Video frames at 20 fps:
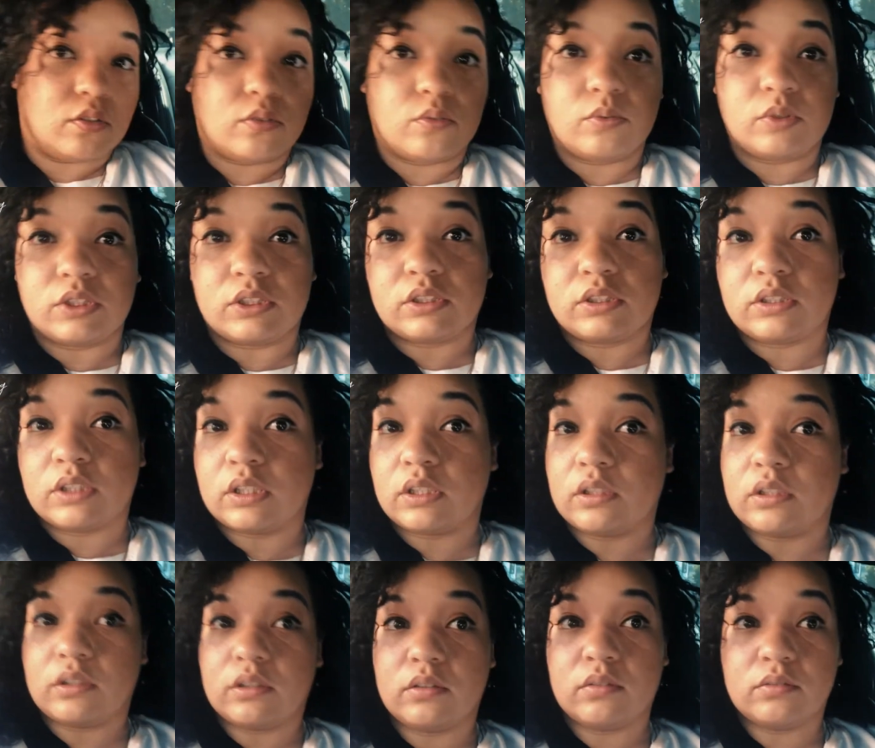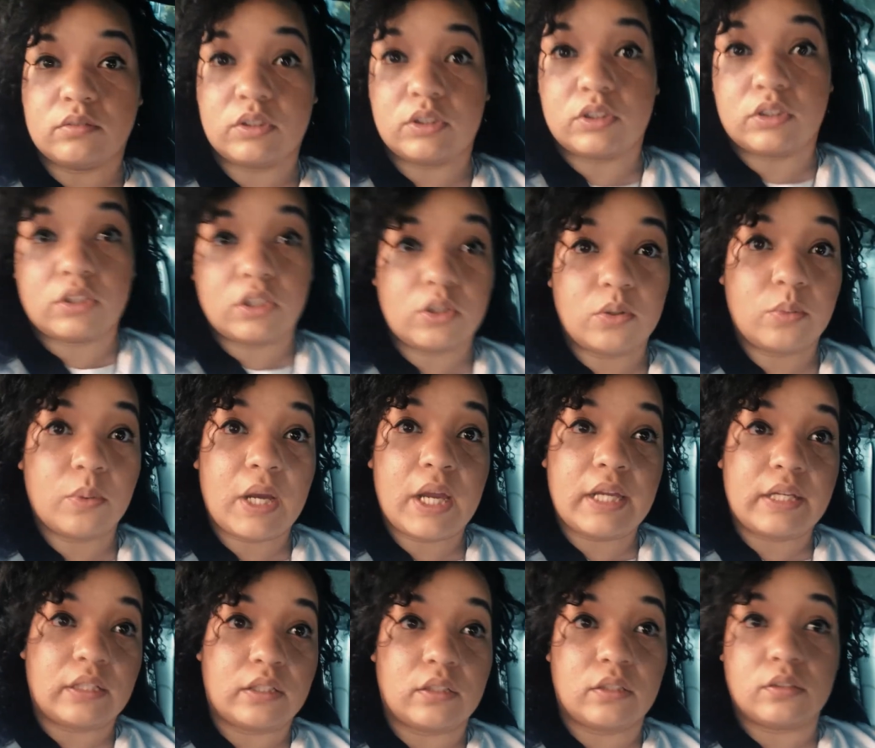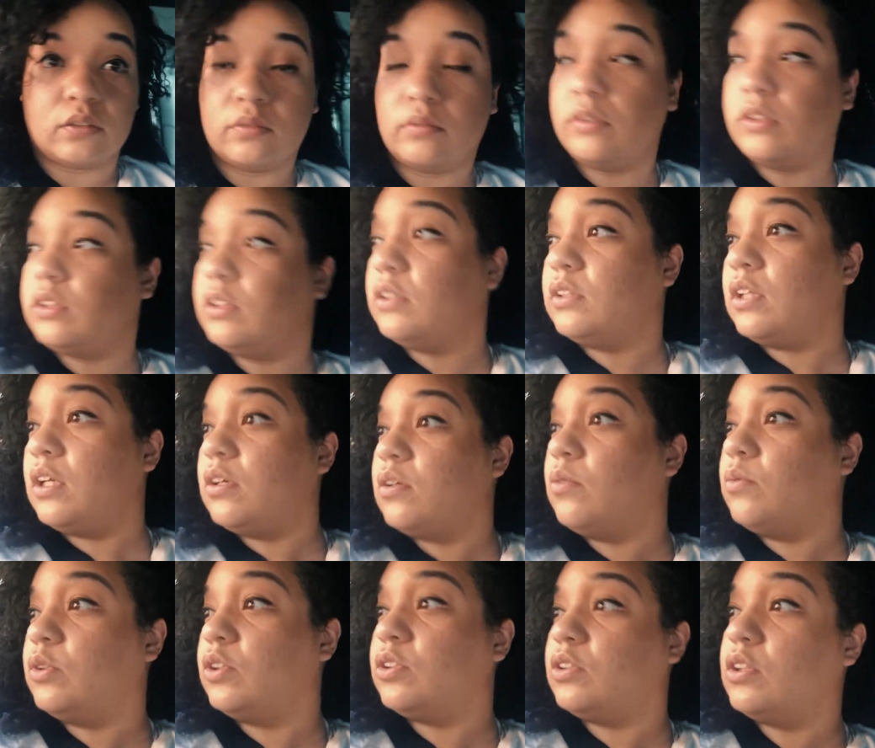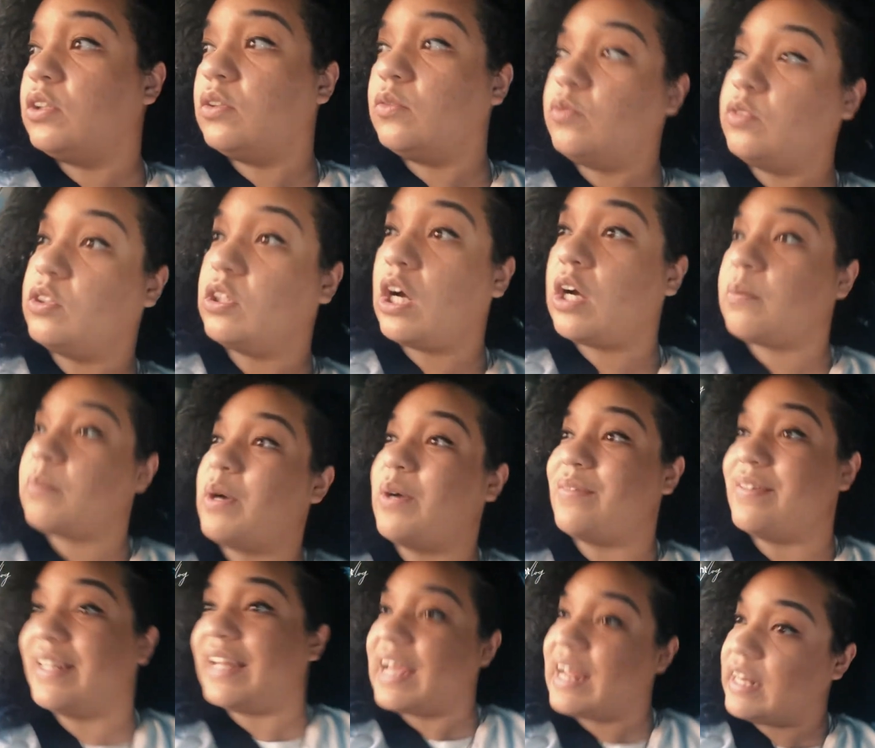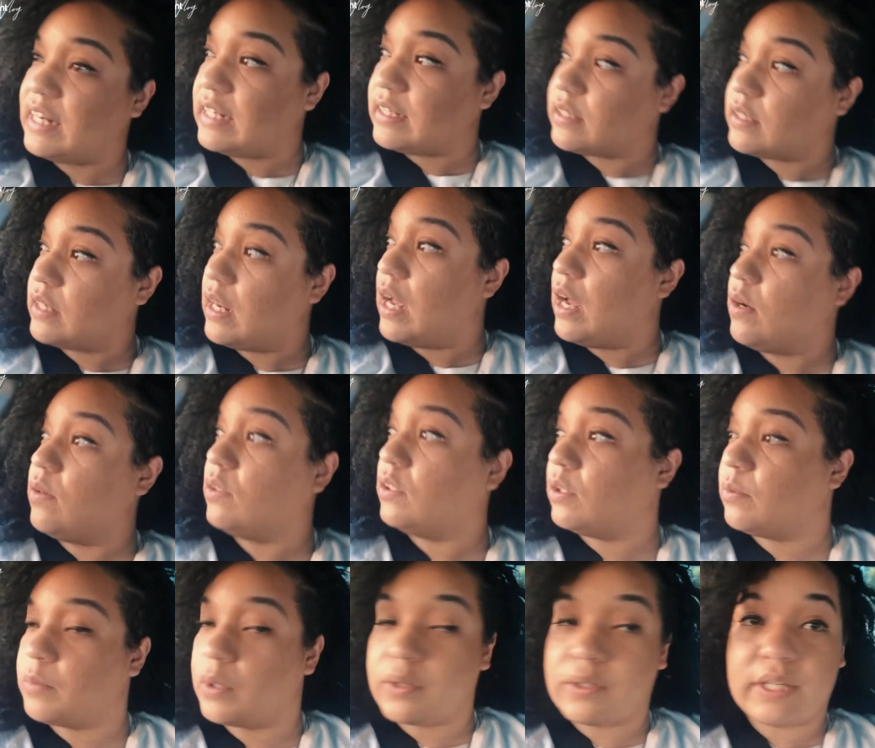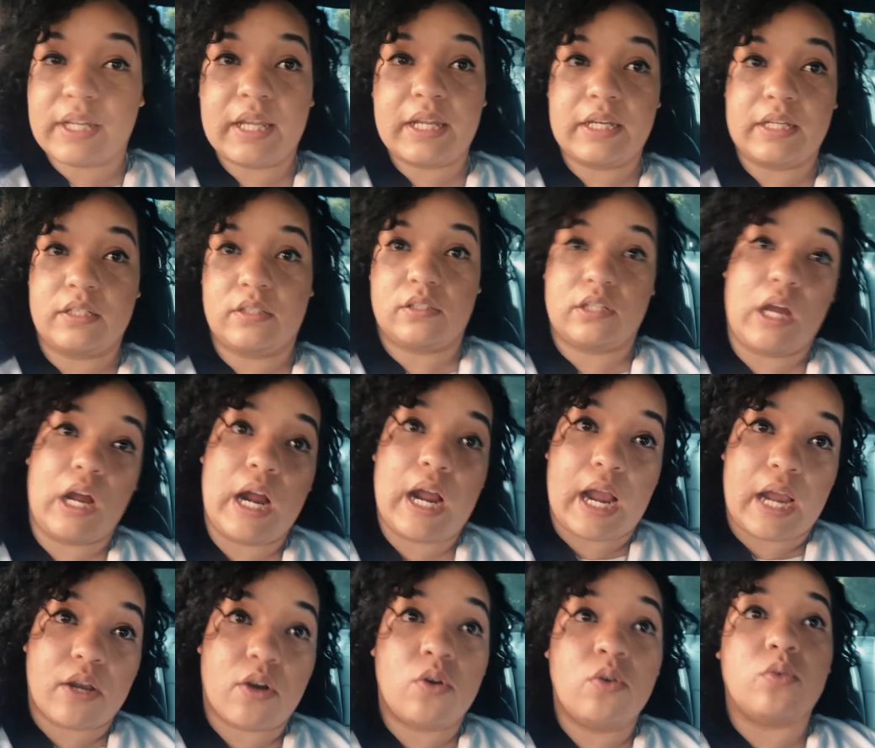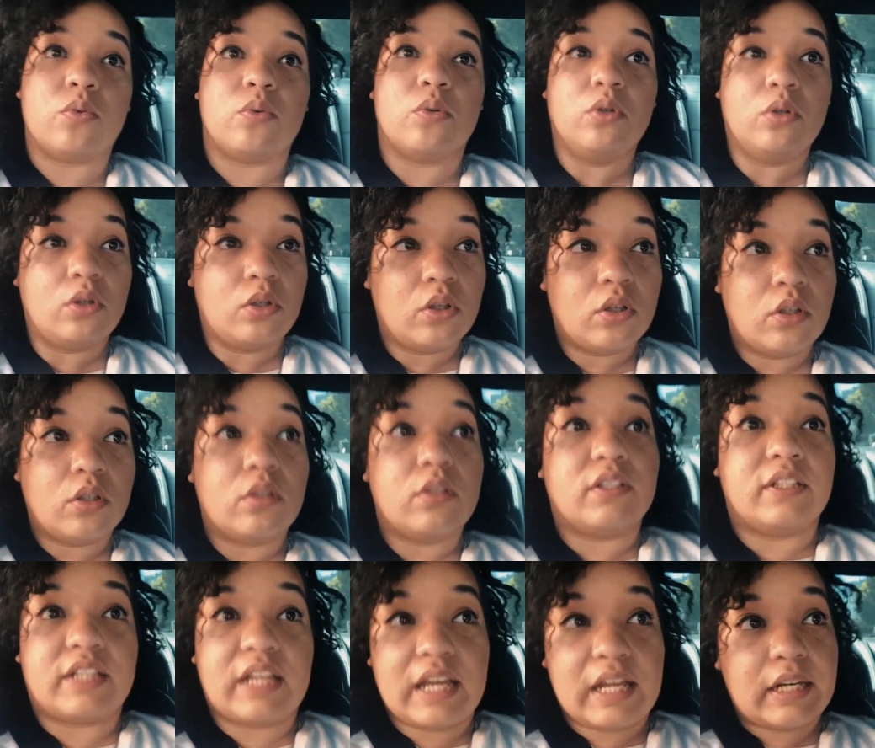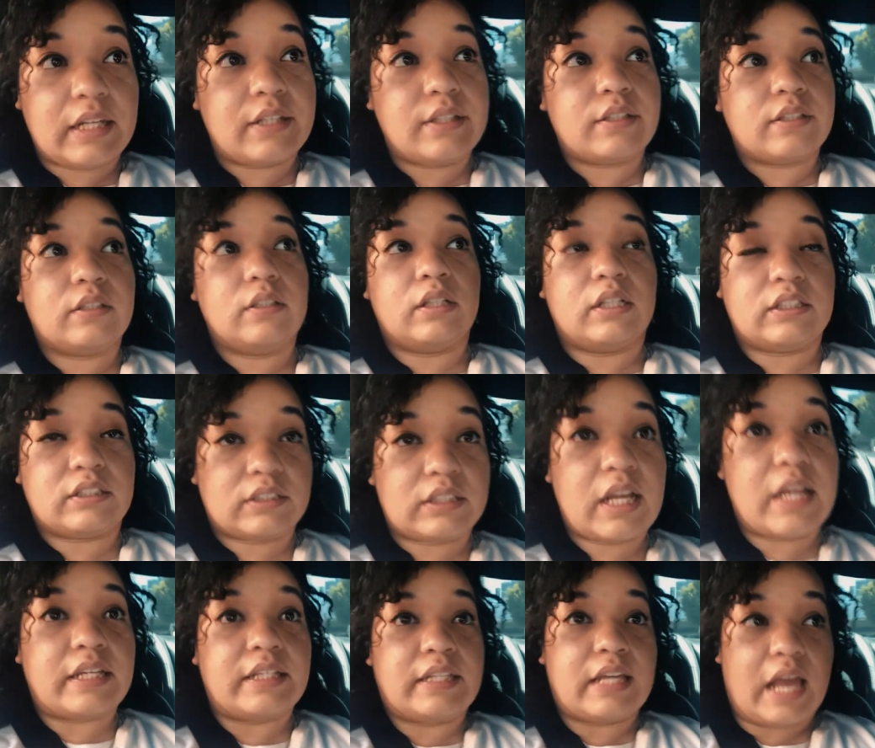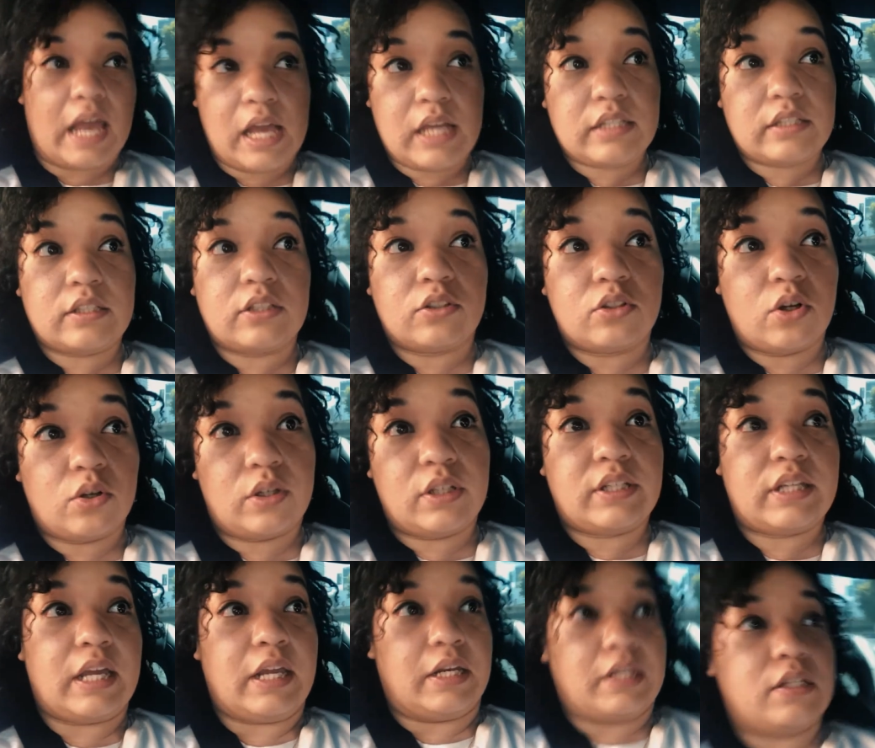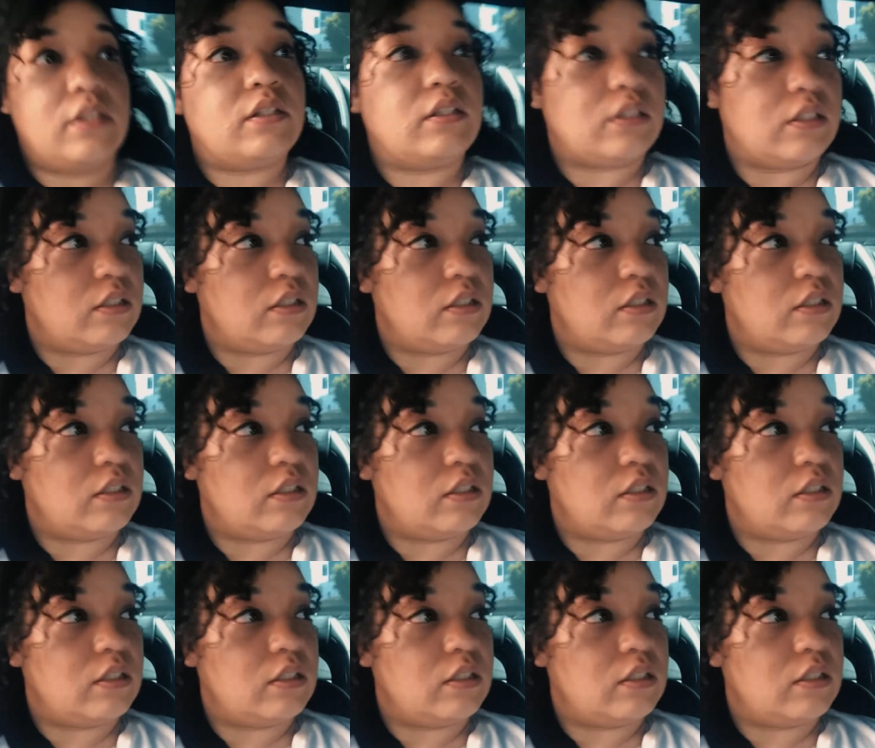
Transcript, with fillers: We still waiting. We talking about Denny's now. We're talking about Denny's. All right, cool. Denny's. Let's say yes and go to Denny's.